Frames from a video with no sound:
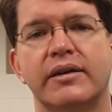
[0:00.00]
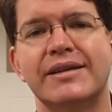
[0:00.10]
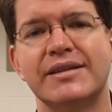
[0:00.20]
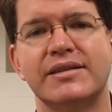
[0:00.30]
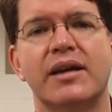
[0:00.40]

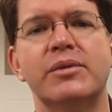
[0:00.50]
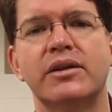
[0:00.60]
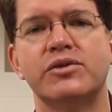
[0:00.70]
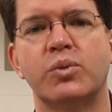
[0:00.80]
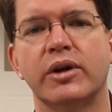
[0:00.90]
His
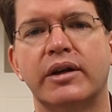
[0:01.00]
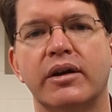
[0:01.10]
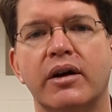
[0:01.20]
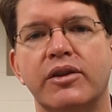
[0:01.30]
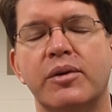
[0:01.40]
assignment is working
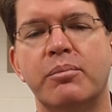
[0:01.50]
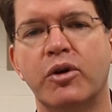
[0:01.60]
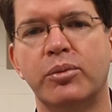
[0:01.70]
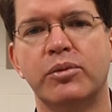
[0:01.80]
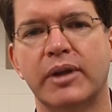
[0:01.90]
on the
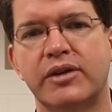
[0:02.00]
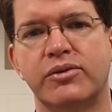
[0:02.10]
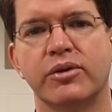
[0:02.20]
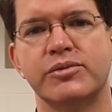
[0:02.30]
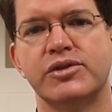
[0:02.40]
mobile
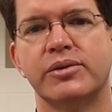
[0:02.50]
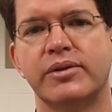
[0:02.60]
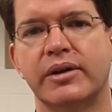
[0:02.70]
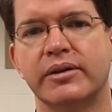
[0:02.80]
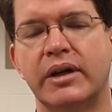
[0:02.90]
platform, so
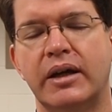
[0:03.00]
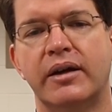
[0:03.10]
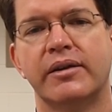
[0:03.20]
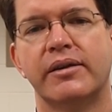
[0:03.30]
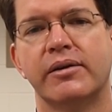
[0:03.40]
the
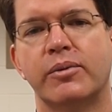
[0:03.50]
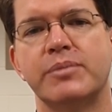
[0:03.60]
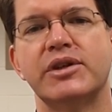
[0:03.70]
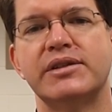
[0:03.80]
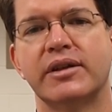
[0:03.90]

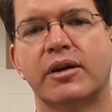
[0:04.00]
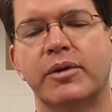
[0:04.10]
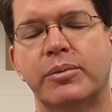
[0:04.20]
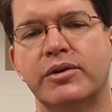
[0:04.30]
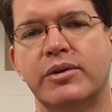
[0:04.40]
websites that come
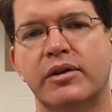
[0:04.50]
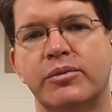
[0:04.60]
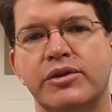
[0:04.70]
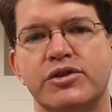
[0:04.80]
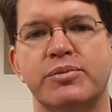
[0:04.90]
up when you hit them
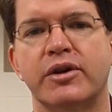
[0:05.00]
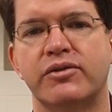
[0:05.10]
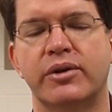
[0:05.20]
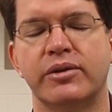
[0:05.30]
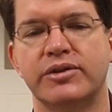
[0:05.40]
with your
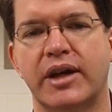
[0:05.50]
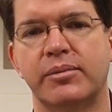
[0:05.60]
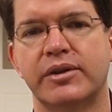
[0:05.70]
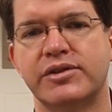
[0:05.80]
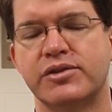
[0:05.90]
smartphone or your
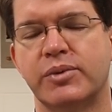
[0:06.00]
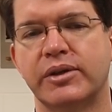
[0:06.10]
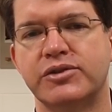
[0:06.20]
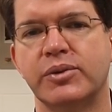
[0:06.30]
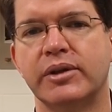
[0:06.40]
tablets, as well
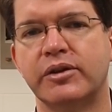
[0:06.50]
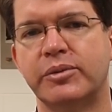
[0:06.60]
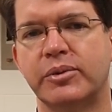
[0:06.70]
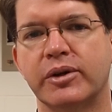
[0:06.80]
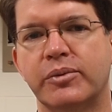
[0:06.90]
as doing a little
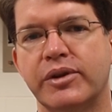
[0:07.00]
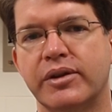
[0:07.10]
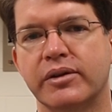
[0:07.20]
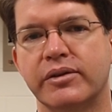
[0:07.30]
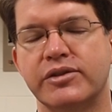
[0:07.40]
bit of work with
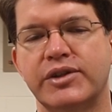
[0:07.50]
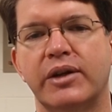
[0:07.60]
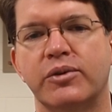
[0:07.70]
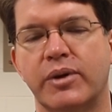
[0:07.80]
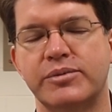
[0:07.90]
the
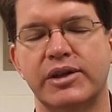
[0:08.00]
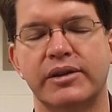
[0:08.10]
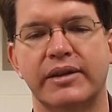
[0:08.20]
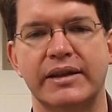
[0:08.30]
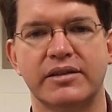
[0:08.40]
standard website
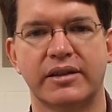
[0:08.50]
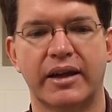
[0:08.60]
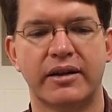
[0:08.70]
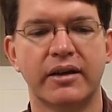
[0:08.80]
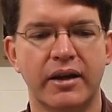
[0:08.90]
and things like
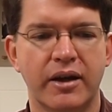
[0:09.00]
that.